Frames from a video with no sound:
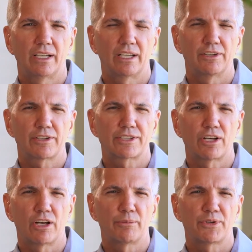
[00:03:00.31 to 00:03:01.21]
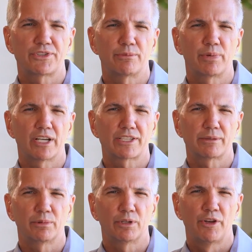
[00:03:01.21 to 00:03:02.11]
it looks almost
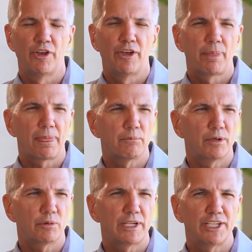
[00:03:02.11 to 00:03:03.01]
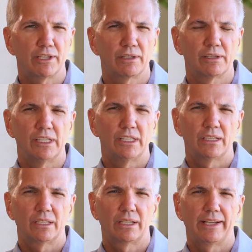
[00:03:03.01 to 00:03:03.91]
impossible. But we know
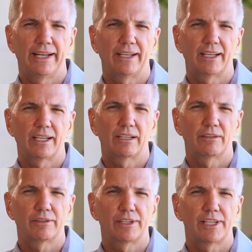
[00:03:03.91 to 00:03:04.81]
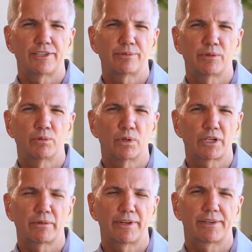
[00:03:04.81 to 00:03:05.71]
that as we
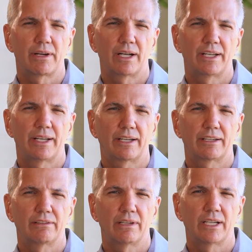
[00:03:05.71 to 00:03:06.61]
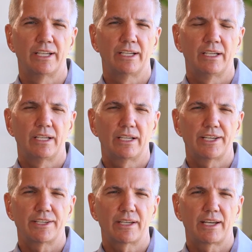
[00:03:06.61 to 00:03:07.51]
work with God, that God,
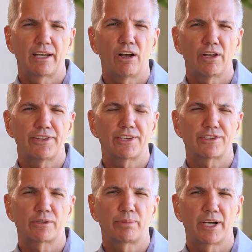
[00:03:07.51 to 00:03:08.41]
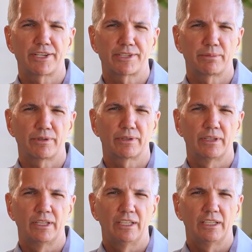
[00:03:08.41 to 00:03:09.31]
all things are possible.
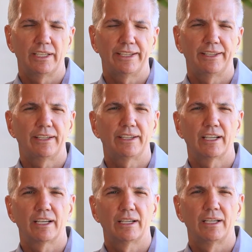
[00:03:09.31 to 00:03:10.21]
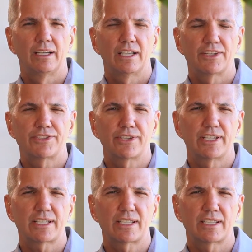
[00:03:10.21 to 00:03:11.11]
And so
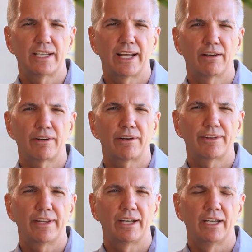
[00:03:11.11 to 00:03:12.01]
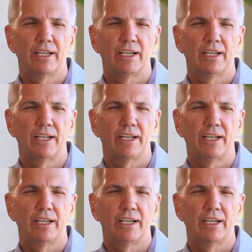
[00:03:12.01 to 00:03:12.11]
this is an hour that